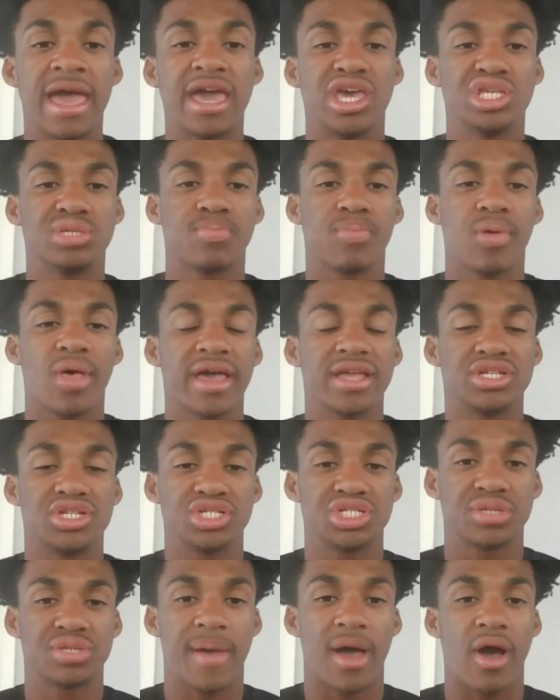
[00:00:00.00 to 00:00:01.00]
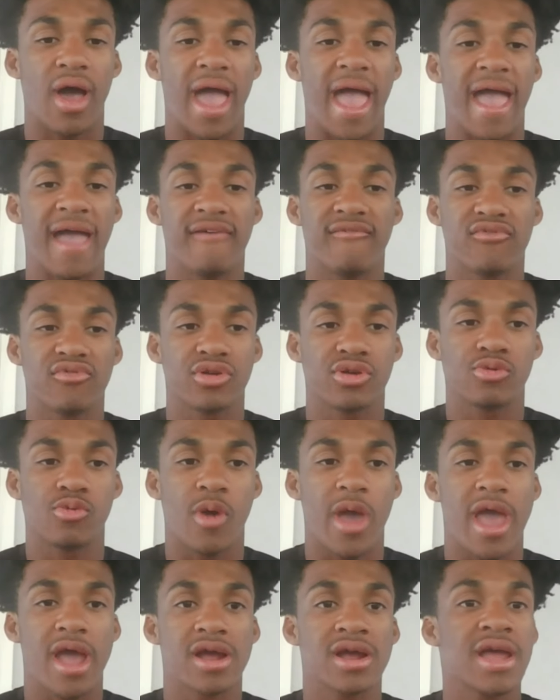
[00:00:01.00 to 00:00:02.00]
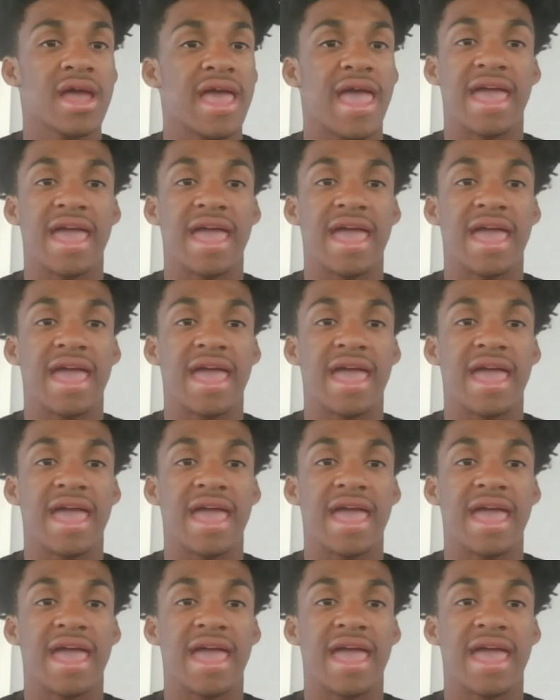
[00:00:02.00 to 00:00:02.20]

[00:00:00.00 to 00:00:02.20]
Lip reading: He's playing just about everywhere.